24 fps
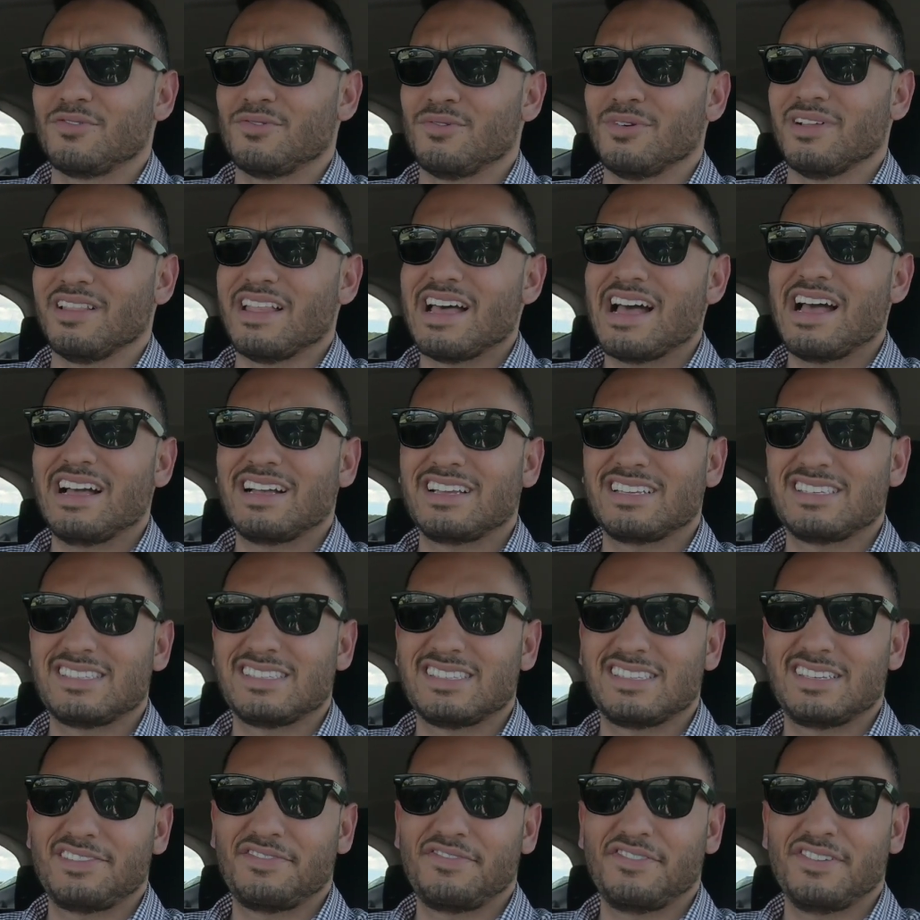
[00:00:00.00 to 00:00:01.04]

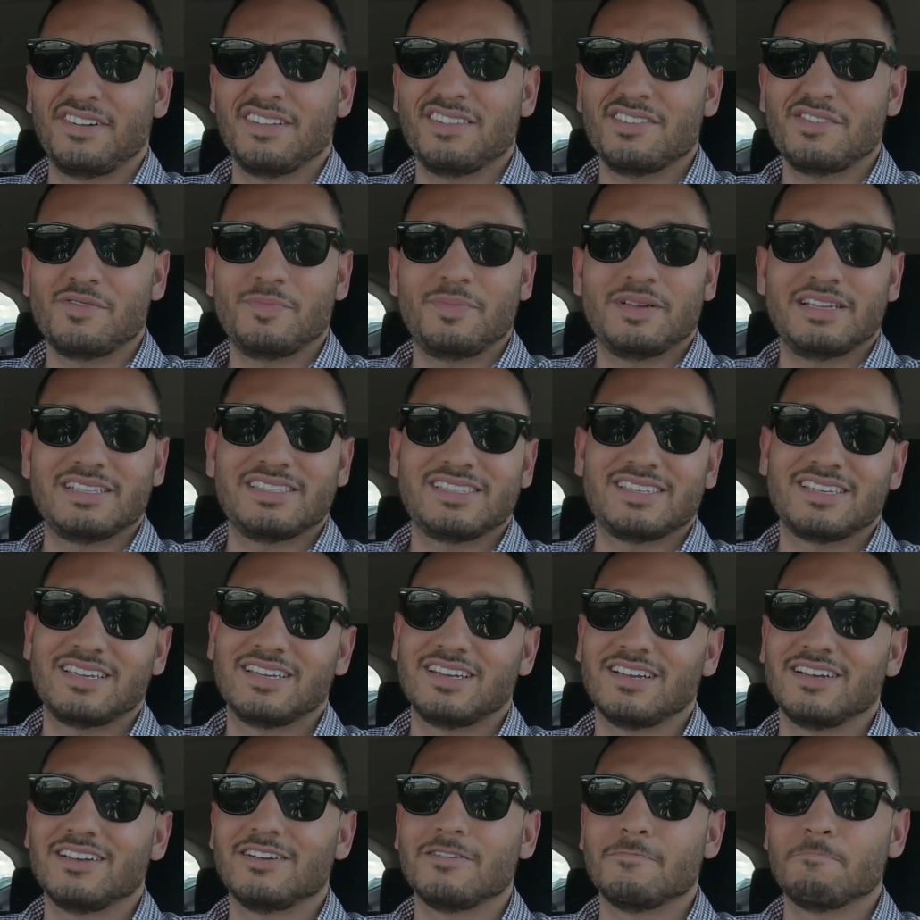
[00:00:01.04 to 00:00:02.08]
relax for a little bit.
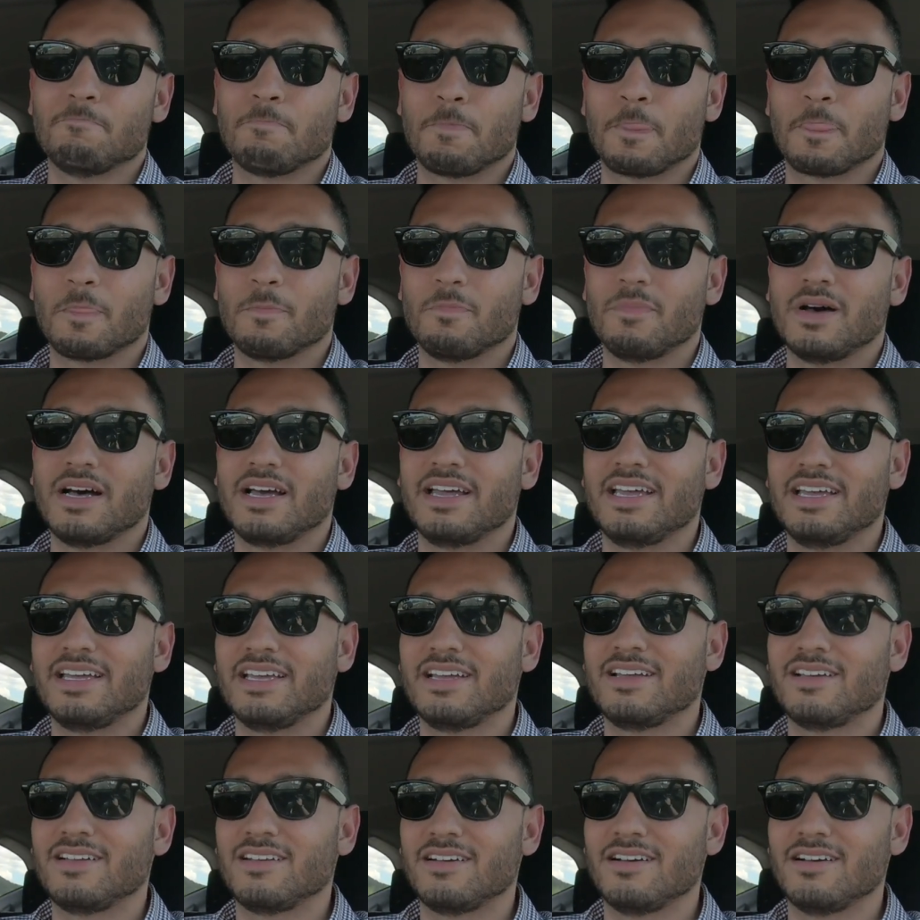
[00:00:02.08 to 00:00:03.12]
My